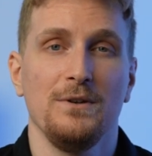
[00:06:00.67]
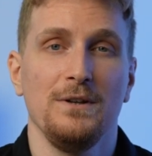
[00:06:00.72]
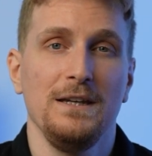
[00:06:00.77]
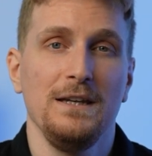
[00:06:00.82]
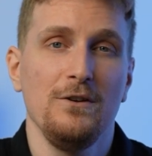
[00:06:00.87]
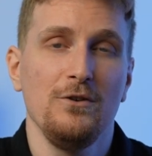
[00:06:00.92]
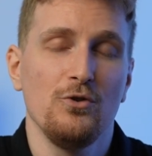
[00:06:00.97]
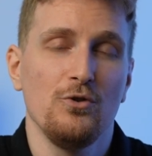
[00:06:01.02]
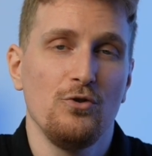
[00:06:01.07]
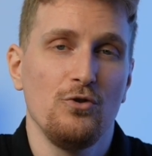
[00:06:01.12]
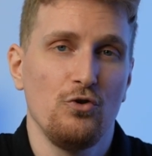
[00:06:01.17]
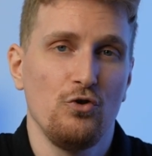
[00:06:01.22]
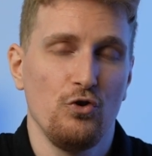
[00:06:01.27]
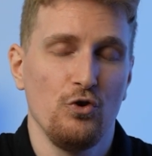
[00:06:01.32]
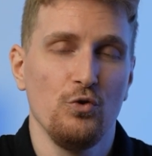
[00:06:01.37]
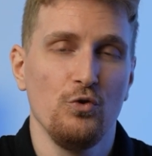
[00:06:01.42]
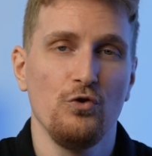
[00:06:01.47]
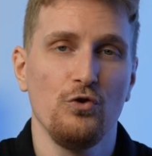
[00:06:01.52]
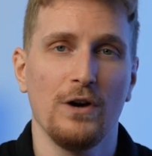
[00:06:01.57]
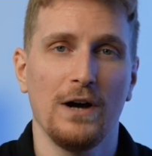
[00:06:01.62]
you need to
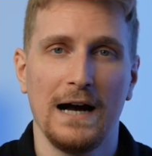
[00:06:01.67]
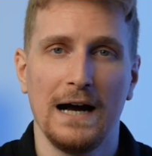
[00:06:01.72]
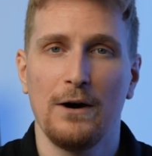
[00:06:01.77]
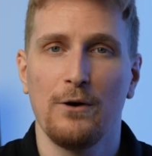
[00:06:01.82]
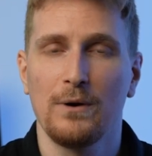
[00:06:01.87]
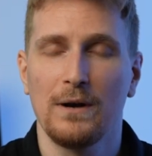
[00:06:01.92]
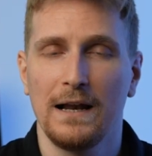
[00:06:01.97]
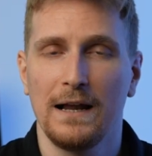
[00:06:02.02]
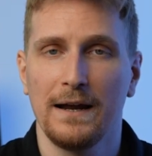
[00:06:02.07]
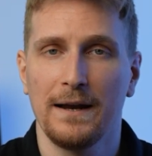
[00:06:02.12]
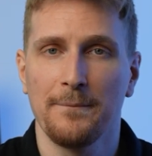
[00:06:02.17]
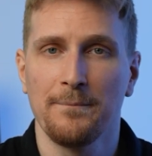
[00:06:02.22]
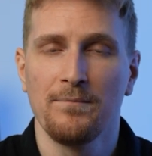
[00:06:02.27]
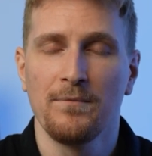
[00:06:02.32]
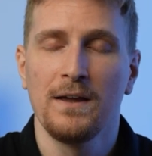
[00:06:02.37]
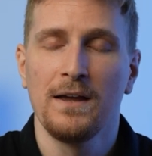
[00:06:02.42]
choose your outline